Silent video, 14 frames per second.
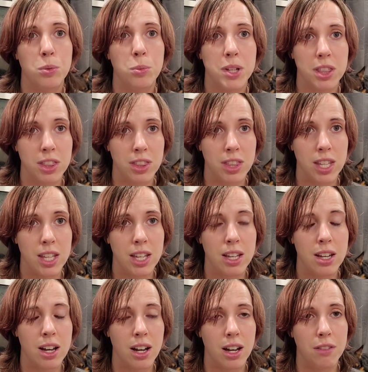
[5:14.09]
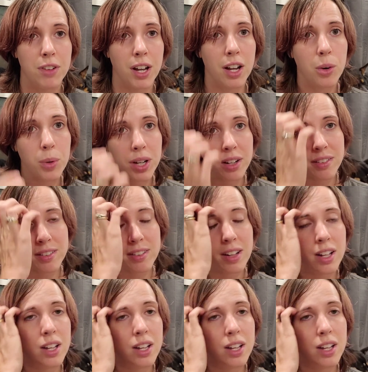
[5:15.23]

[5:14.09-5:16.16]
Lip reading: with the fireworks.